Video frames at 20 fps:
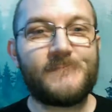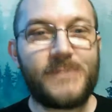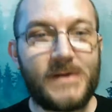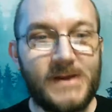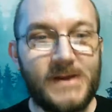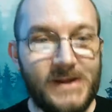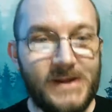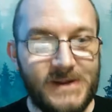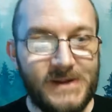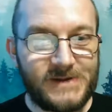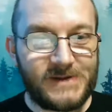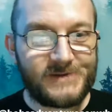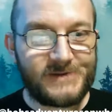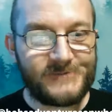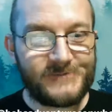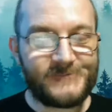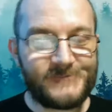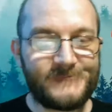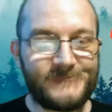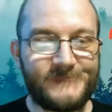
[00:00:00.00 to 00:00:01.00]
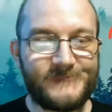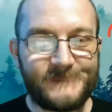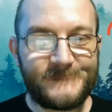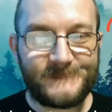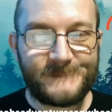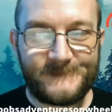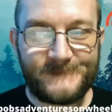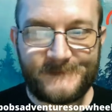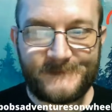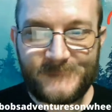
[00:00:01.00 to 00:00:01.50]
but
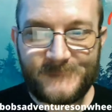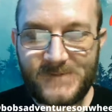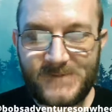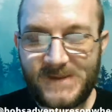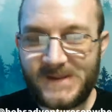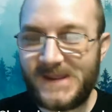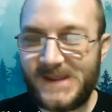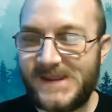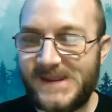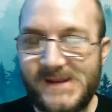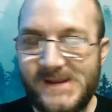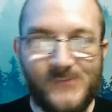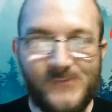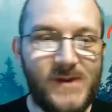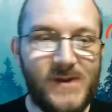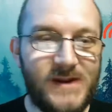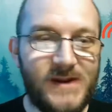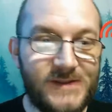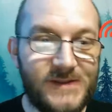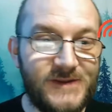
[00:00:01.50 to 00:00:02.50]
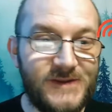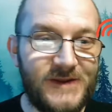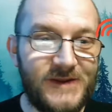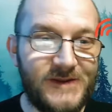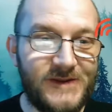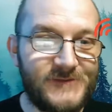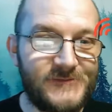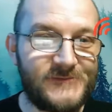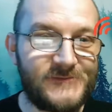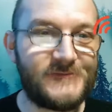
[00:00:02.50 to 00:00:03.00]
I am
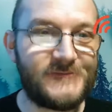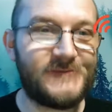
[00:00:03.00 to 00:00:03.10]
monetized.